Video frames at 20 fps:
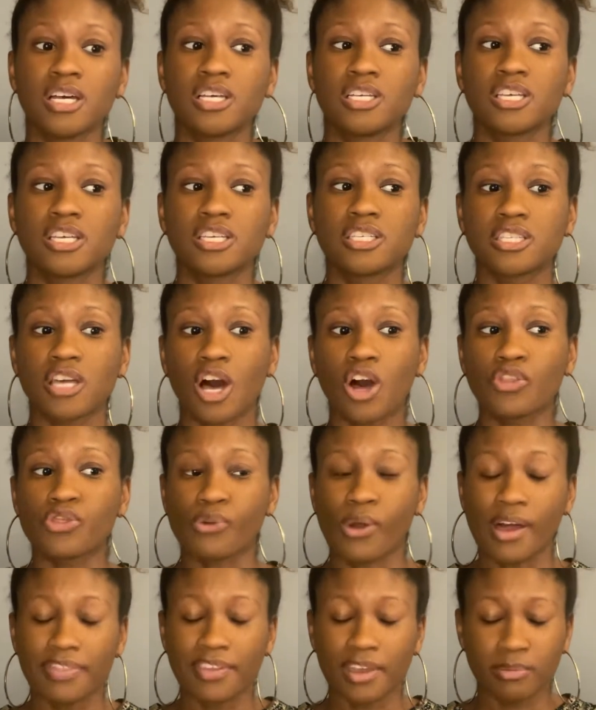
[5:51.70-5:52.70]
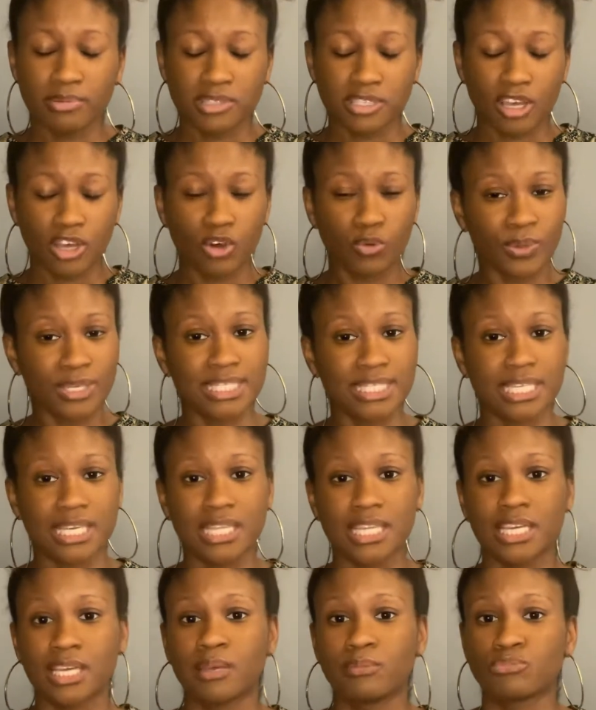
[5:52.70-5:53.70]
so throughout the episode, we see
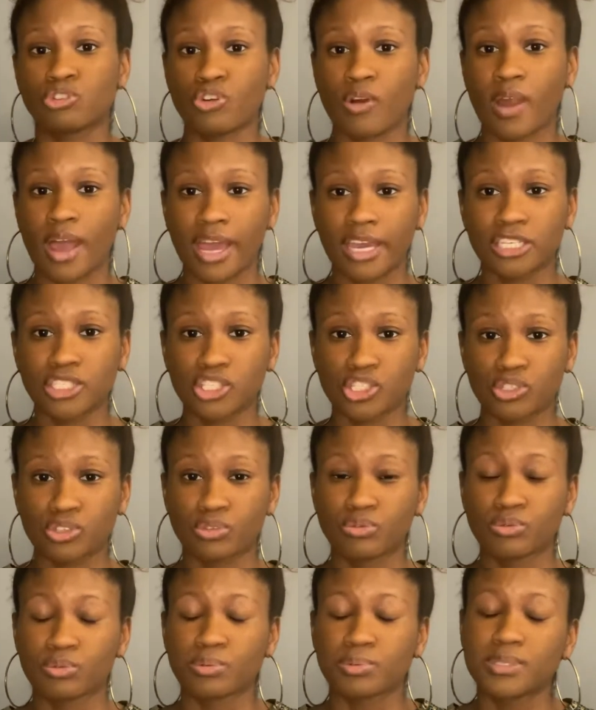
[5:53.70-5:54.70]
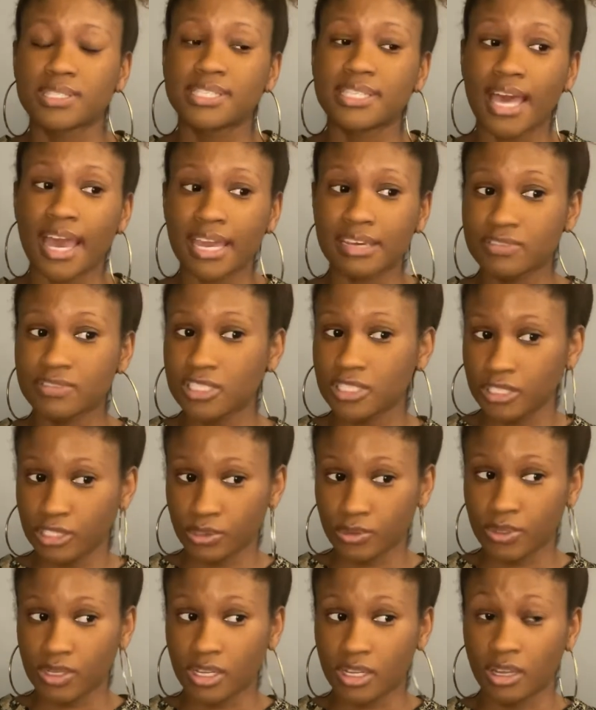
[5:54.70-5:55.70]
them trying to save
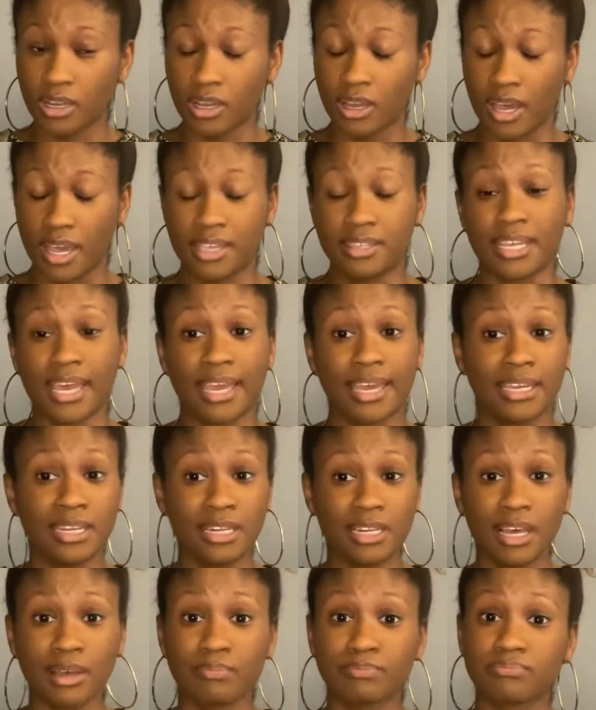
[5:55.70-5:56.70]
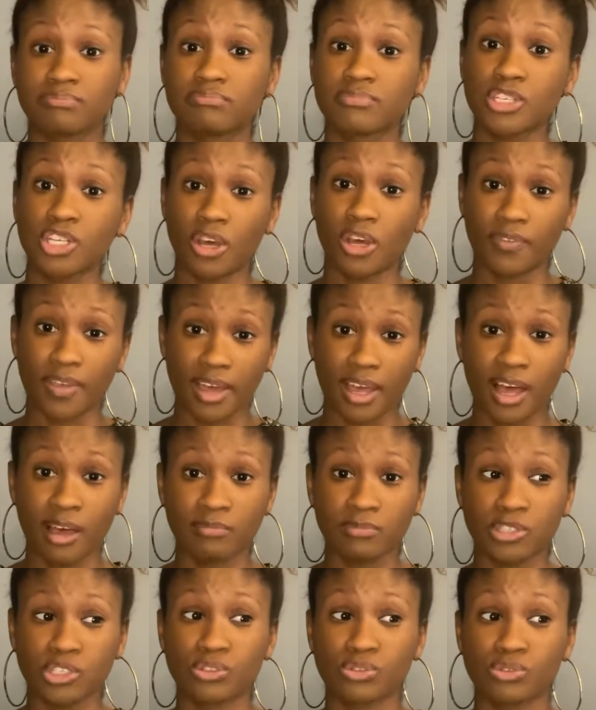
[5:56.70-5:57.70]
DeLuca, and they end up, you know, they
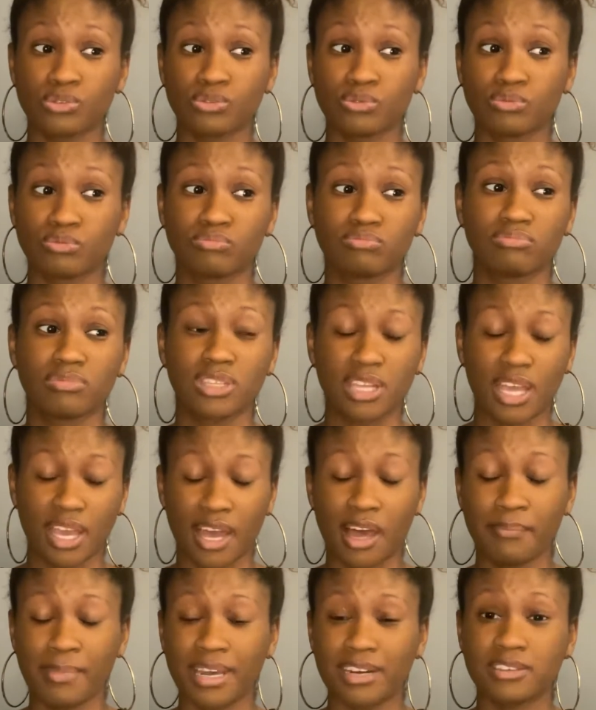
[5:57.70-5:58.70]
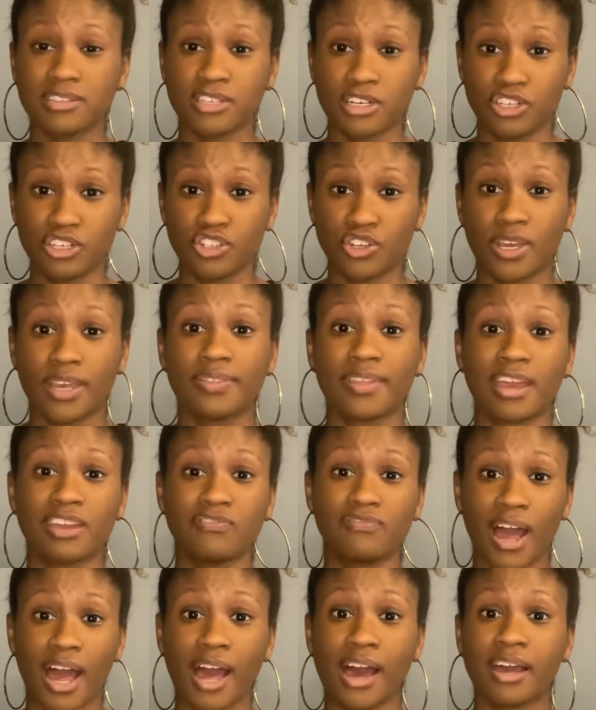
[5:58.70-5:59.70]
come out of surgery and they
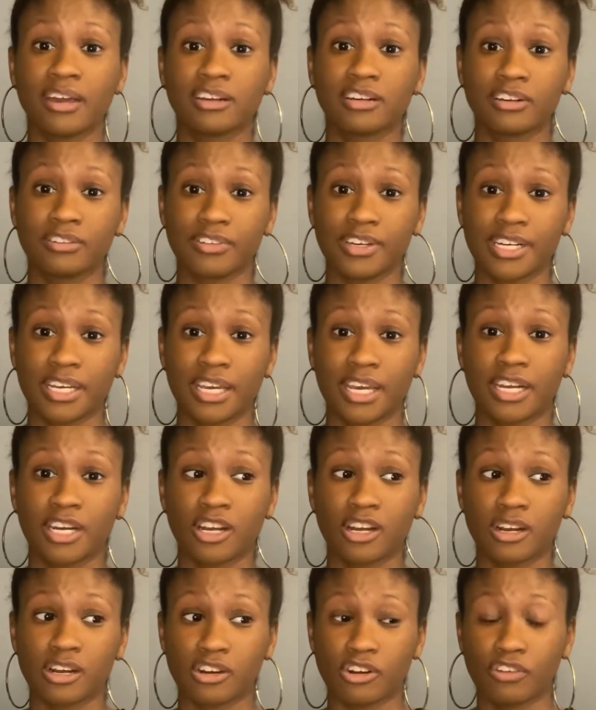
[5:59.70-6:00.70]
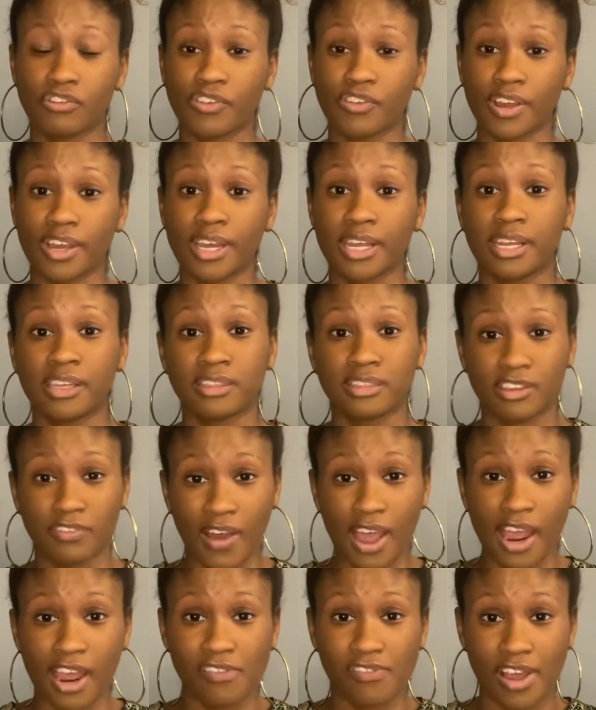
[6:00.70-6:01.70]
find Karina and her girlfriend and the
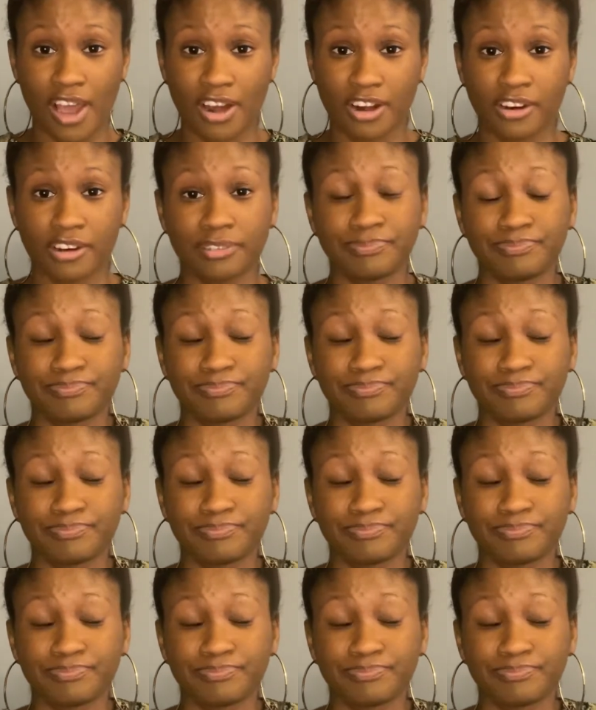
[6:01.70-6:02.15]
firefighter,